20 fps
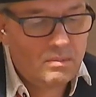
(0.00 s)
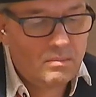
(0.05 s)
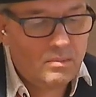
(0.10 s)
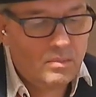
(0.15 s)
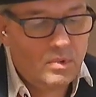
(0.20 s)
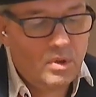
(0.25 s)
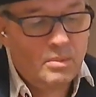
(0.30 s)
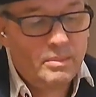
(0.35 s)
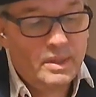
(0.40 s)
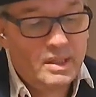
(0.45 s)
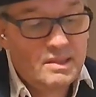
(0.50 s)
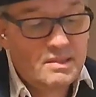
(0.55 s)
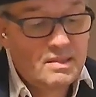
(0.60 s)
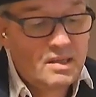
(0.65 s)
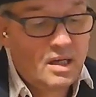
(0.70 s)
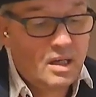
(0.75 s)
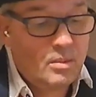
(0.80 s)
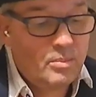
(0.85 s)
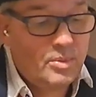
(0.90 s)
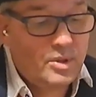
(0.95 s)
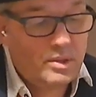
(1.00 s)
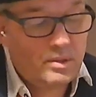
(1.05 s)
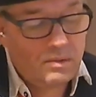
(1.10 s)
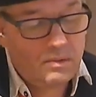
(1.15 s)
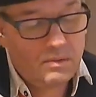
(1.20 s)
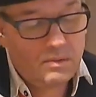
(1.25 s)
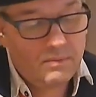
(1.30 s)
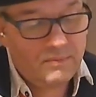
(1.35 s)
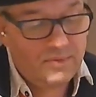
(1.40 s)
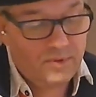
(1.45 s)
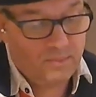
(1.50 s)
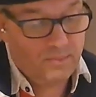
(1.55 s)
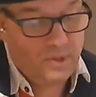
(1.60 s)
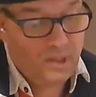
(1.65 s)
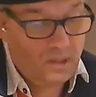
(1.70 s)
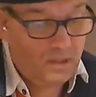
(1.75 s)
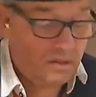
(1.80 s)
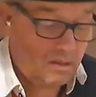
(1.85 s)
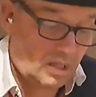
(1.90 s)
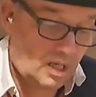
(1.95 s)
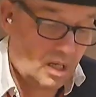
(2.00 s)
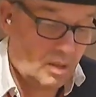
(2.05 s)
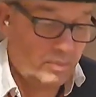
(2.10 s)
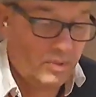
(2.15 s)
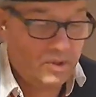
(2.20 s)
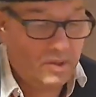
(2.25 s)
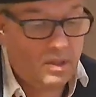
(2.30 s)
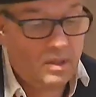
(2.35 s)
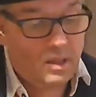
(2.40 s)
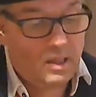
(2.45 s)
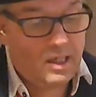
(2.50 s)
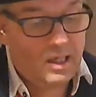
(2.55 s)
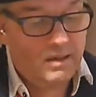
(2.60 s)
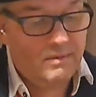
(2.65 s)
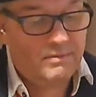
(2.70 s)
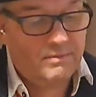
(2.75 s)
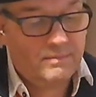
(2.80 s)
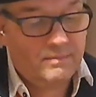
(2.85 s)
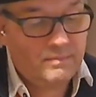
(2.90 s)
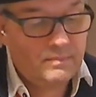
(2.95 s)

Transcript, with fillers: moments happen for me happen in life.